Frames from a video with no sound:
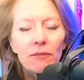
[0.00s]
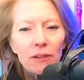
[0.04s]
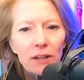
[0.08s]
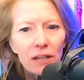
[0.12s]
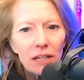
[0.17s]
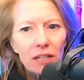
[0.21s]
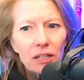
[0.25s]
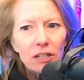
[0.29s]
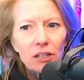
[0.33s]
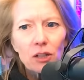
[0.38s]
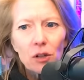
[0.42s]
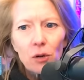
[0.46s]

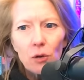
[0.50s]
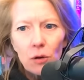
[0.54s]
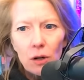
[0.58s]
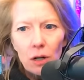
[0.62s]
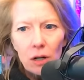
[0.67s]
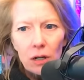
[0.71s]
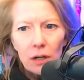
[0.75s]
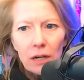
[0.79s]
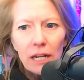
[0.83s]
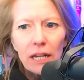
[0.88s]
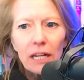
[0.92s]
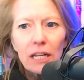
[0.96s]
you
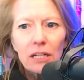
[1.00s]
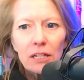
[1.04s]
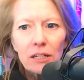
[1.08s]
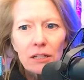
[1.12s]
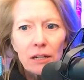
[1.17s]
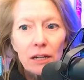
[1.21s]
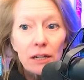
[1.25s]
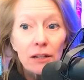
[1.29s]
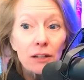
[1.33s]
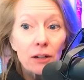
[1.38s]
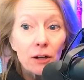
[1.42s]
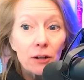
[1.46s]

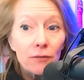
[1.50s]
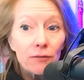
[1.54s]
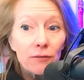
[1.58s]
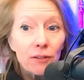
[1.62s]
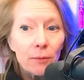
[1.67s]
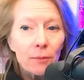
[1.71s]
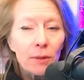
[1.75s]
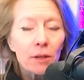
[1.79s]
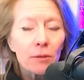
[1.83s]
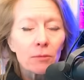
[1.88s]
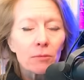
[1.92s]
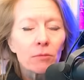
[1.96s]
know,
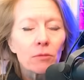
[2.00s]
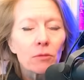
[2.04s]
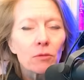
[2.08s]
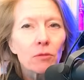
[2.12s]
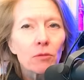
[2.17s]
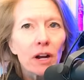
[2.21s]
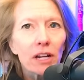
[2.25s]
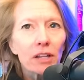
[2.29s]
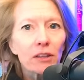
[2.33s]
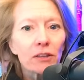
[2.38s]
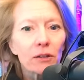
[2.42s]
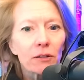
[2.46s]
from him
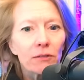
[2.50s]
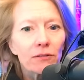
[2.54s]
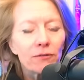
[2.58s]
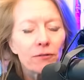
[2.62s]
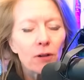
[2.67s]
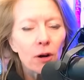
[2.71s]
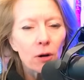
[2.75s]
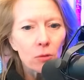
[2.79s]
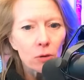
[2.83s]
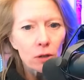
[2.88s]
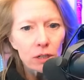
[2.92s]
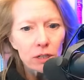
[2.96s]
writing the
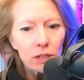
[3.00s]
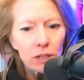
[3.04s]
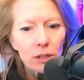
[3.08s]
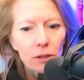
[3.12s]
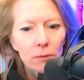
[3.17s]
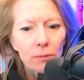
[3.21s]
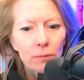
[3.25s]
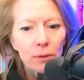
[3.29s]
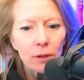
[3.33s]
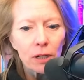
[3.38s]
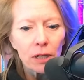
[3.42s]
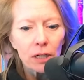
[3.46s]
foreword to
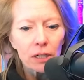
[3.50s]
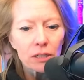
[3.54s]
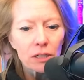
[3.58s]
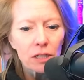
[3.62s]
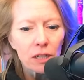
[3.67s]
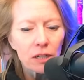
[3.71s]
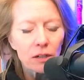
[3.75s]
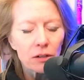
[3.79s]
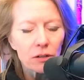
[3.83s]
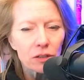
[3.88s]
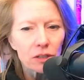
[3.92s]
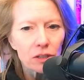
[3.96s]
your book
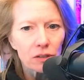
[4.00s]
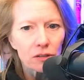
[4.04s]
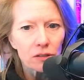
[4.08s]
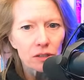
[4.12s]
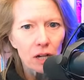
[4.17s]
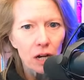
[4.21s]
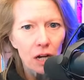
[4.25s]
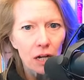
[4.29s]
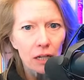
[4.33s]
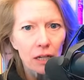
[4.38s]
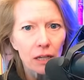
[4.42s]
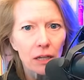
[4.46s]
to you're just
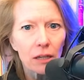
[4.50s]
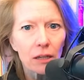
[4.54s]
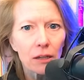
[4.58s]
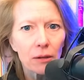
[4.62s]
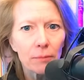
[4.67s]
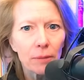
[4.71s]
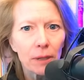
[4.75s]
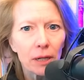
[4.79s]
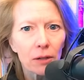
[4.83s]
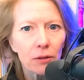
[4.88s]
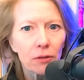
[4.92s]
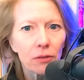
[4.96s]
talking
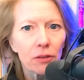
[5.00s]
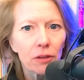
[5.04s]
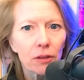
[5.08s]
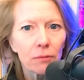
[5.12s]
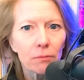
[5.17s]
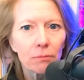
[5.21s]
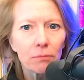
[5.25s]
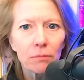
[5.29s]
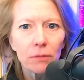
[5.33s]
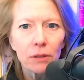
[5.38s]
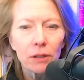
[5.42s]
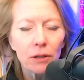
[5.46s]
about the,
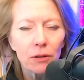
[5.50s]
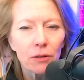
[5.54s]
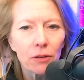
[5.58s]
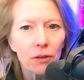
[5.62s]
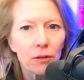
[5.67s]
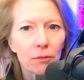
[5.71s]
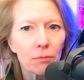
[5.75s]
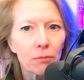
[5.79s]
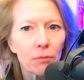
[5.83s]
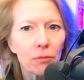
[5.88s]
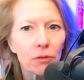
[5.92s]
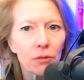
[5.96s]
you know,
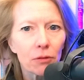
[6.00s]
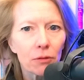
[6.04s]
the